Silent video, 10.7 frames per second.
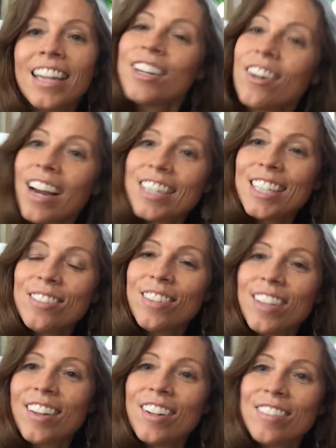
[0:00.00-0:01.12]
interacting
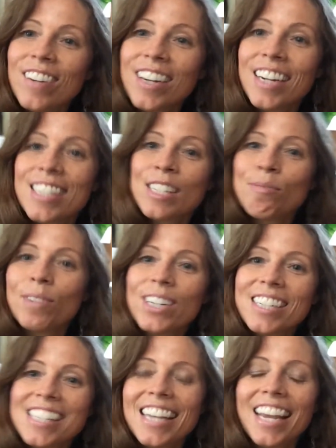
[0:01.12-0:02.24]
with all of our
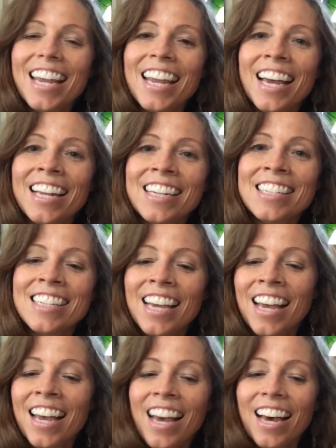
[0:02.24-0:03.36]
customers, and
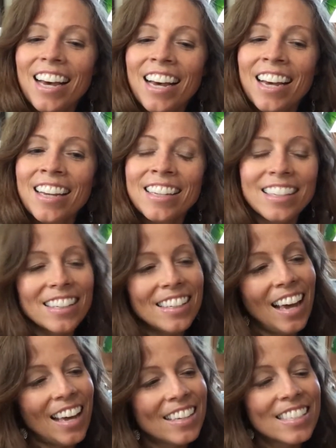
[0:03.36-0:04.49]

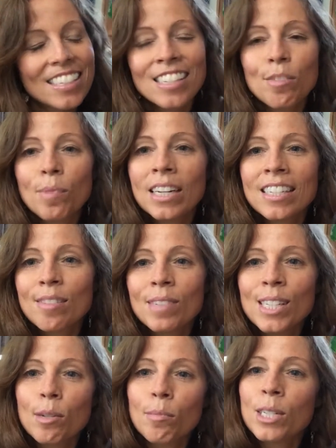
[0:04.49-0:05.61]
yeah, it just brings me
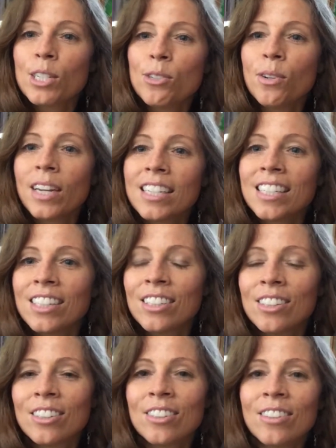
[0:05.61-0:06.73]
so much joy
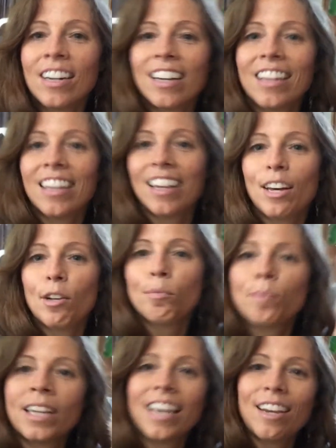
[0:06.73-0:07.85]
to
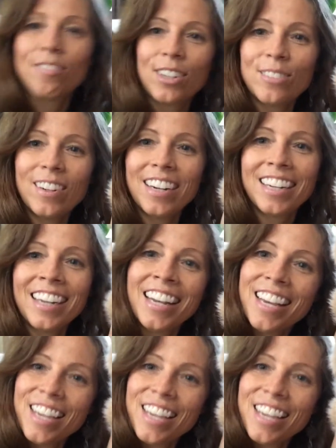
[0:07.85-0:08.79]
help everyone